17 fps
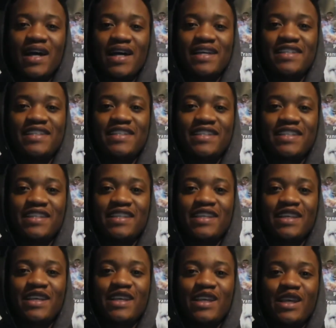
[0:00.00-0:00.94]
us,
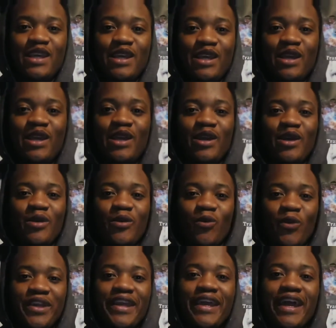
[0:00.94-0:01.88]

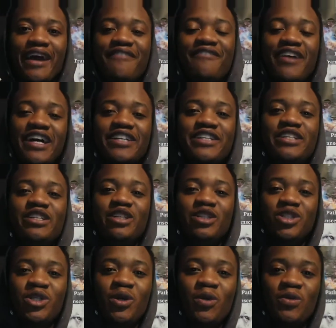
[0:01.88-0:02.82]
we have actually
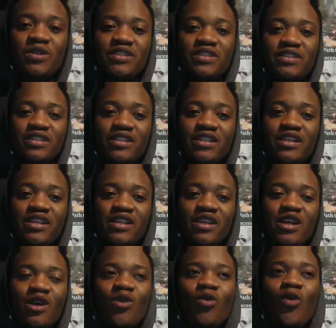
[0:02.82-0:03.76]
chosen.
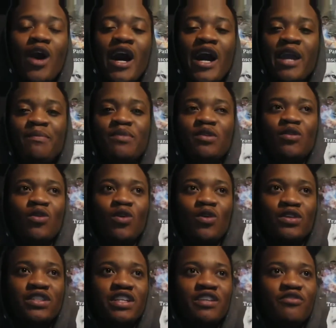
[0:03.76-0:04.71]
Why?
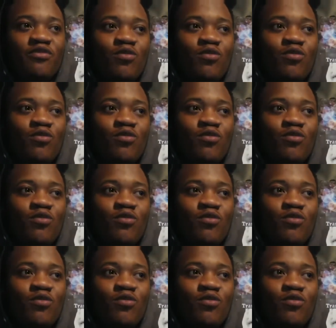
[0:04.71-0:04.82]
Because if